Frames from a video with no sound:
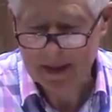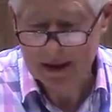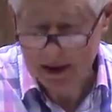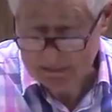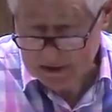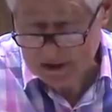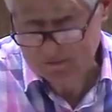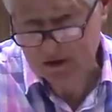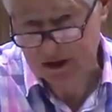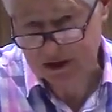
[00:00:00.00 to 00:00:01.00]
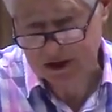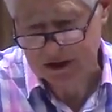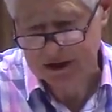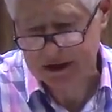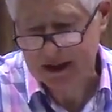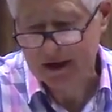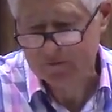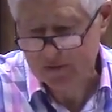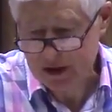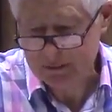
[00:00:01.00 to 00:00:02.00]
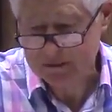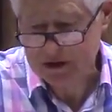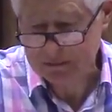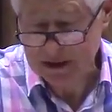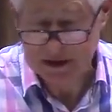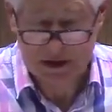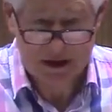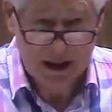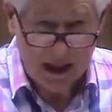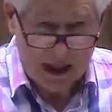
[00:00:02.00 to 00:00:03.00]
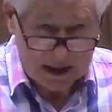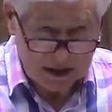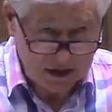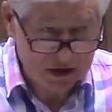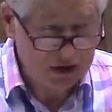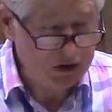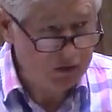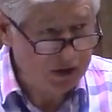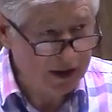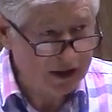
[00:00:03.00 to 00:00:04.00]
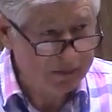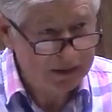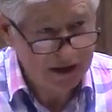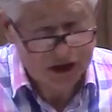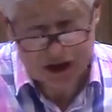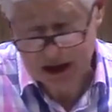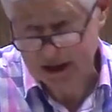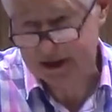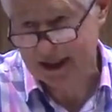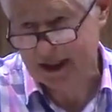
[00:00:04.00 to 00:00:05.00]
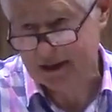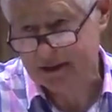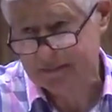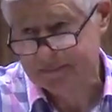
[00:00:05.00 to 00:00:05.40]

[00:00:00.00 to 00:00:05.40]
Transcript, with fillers: Liberty of conscience, freedom of speech is, doing, is being shut down.